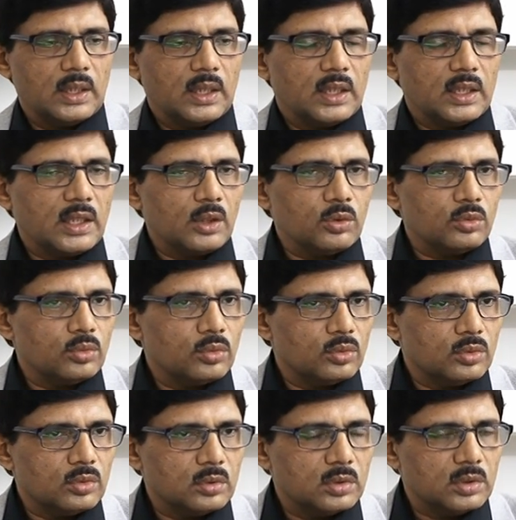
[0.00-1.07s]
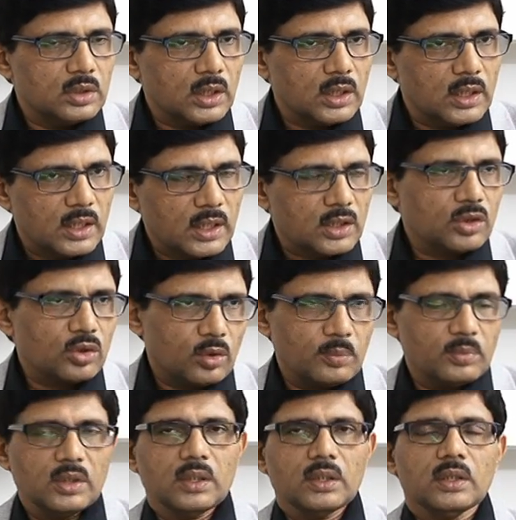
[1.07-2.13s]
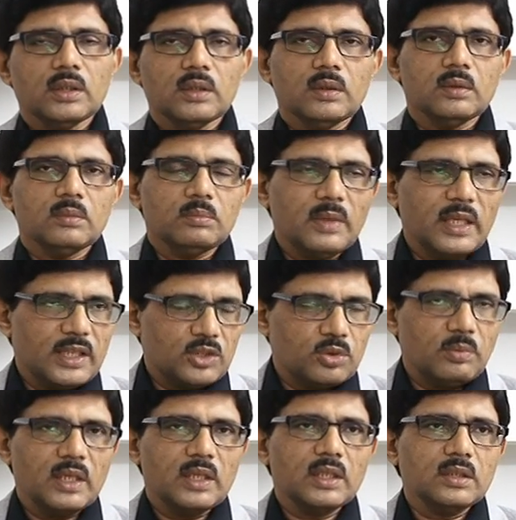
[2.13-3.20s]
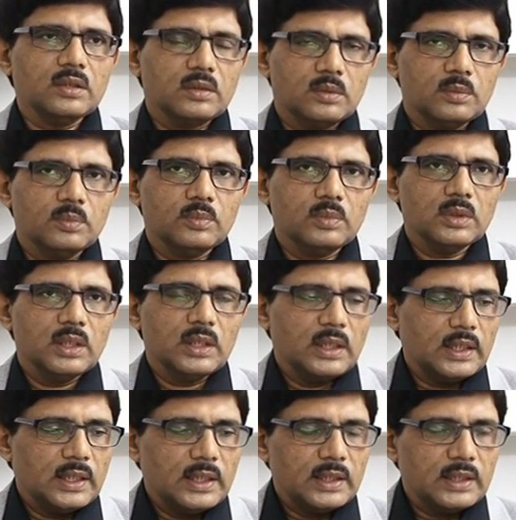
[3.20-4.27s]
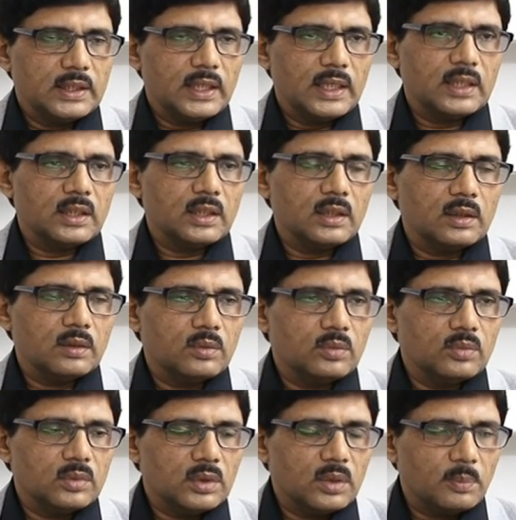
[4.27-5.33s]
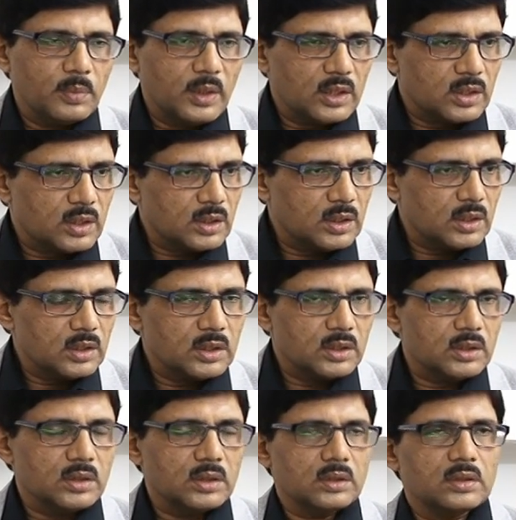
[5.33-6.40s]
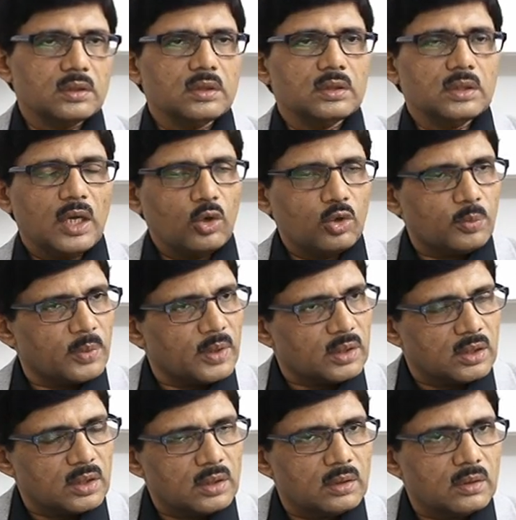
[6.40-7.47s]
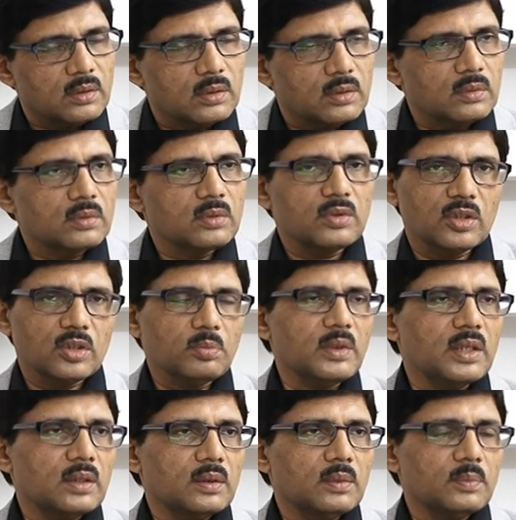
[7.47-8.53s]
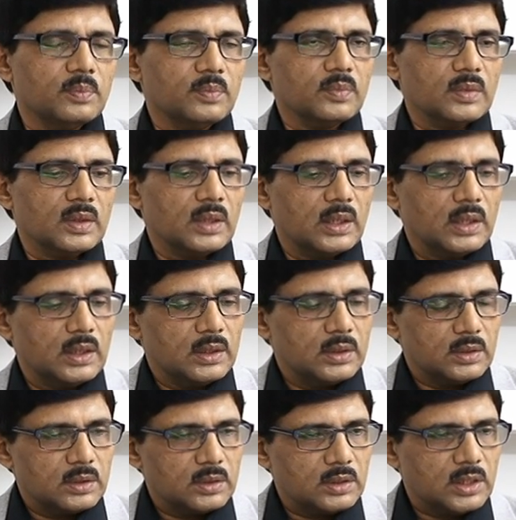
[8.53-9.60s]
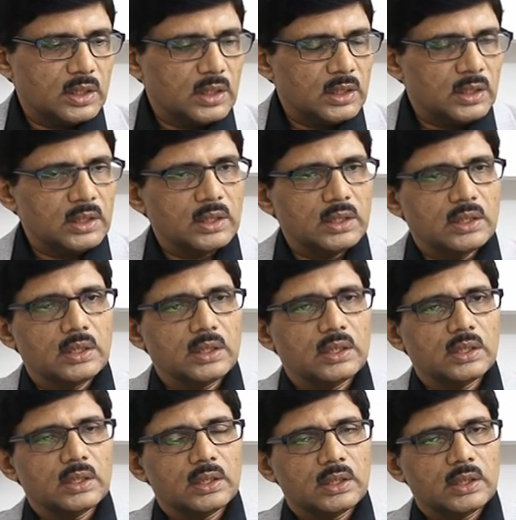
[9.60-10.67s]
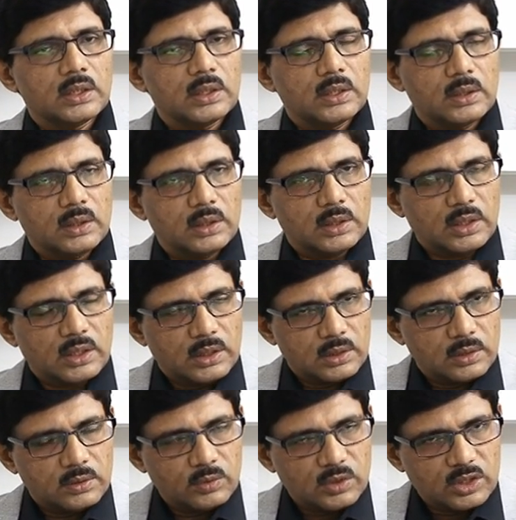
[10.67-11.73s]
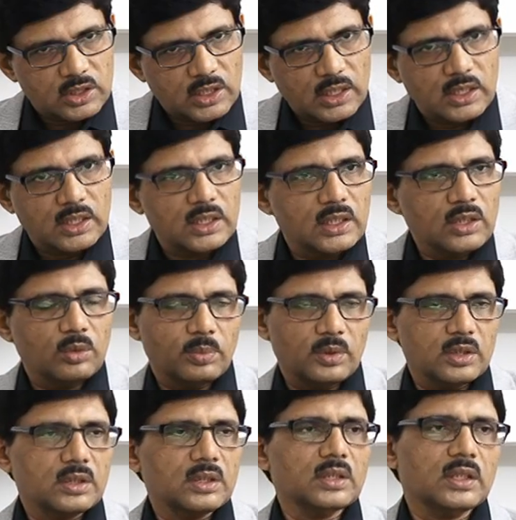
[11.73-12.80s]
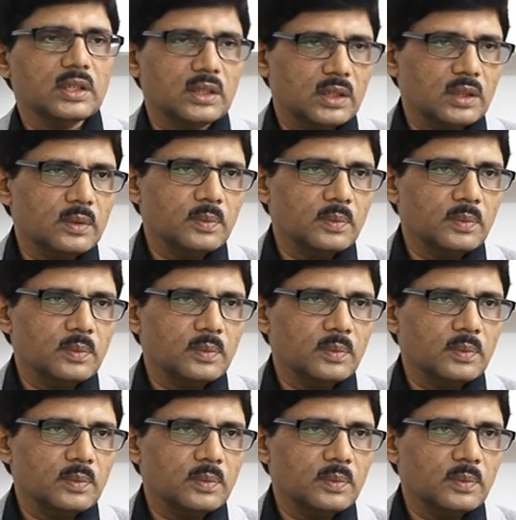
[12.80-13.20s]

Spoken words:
Now, the crux of the management is that the patient is outpatient treatment. She was taken in operation theatre.